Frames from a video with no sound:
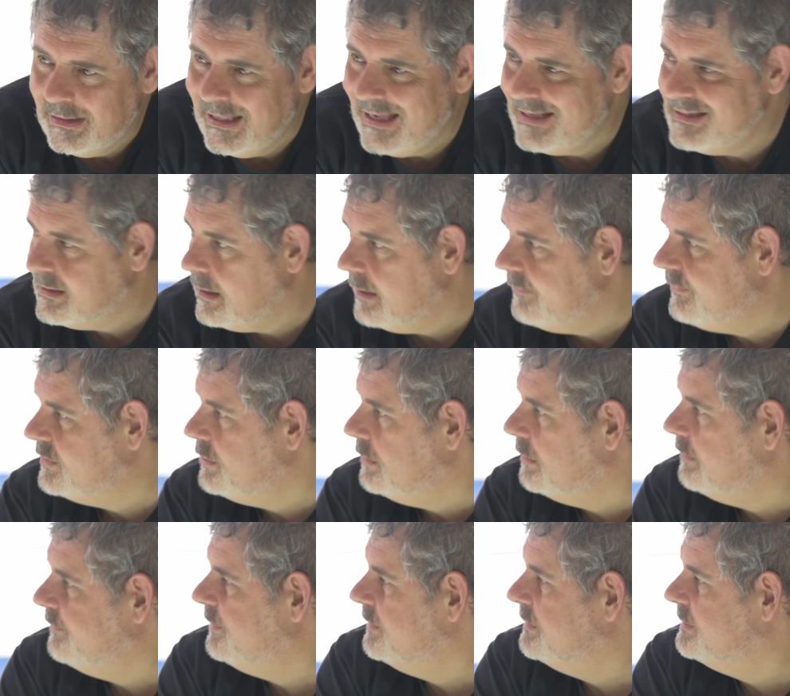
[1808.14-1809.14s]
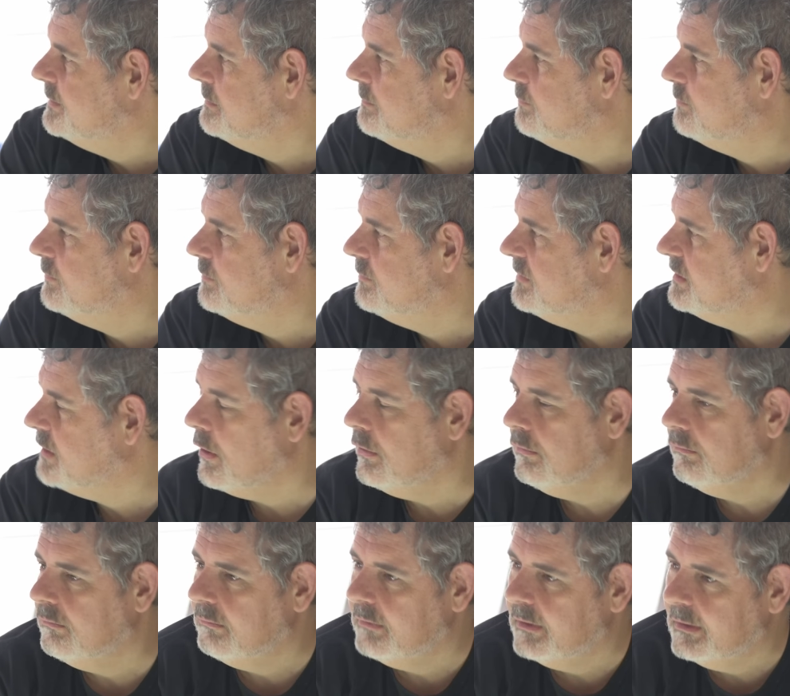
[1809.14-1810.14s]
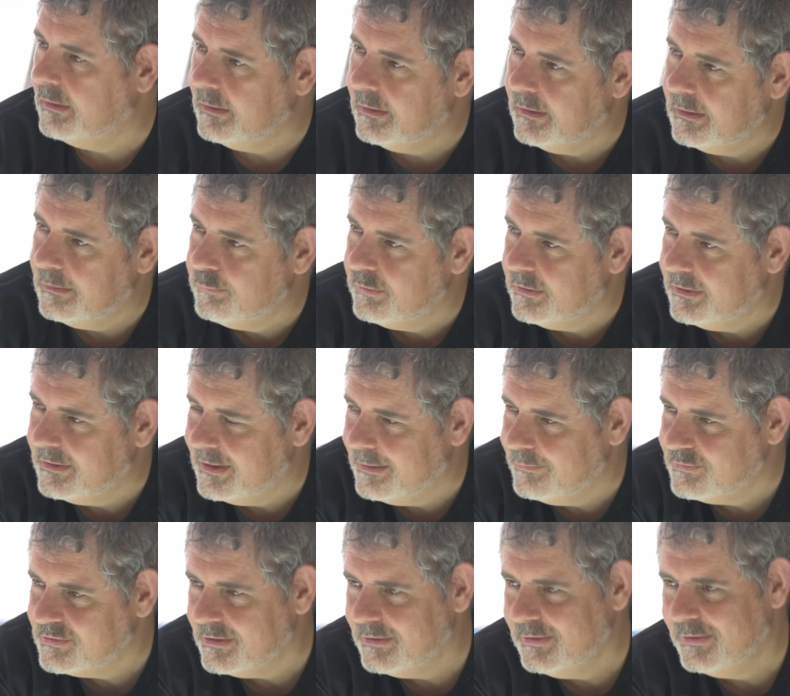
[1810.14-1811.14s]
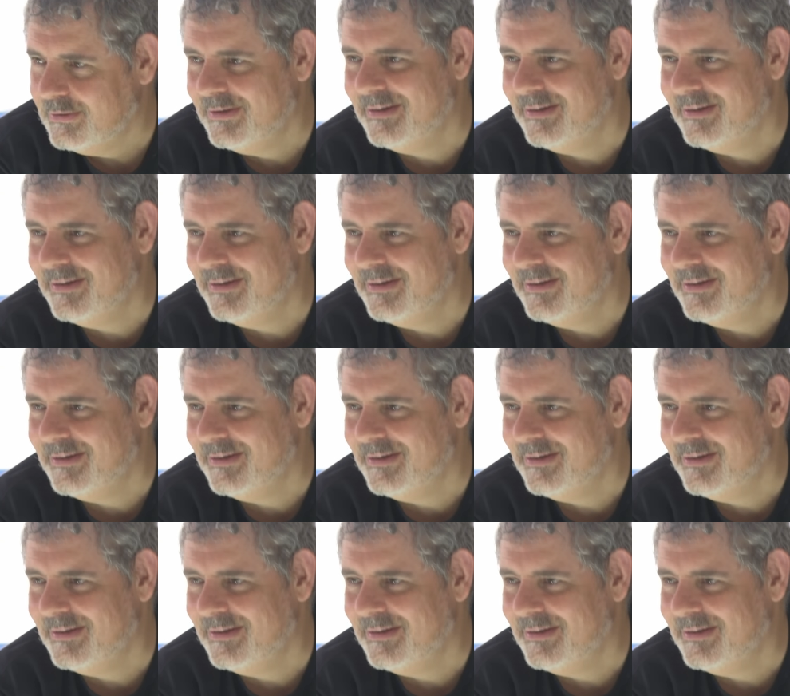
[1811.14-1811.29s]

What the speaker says: Landscape photographers don't really need pre-capture.